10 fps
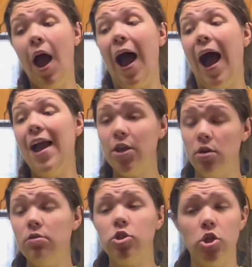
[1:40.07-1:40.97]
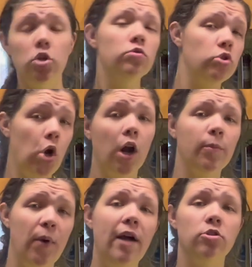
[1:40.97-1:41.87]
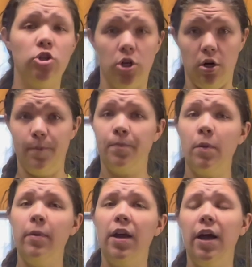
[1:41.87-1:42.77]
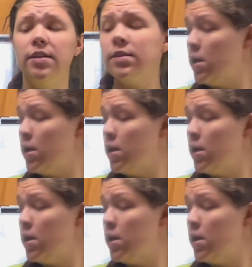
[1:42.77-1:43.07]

I usually use dark brown sugar because